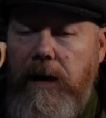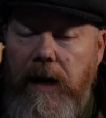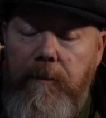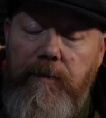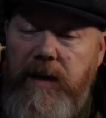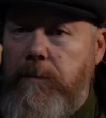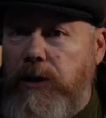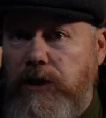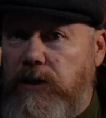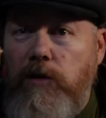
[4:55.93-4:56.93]
um, the
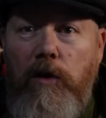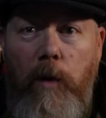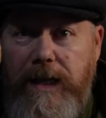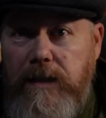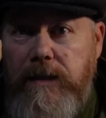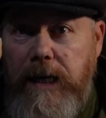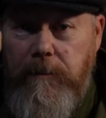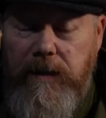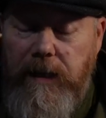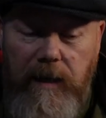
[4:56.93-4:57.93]
emissions are not quite the
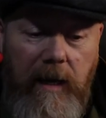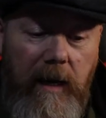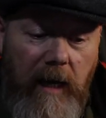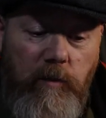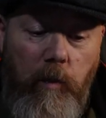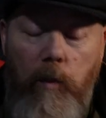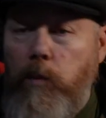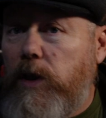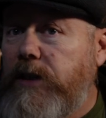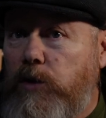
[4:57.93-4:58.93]
same, are they, as
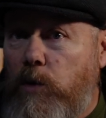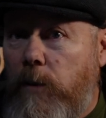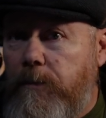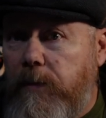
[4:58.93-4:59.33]
what they do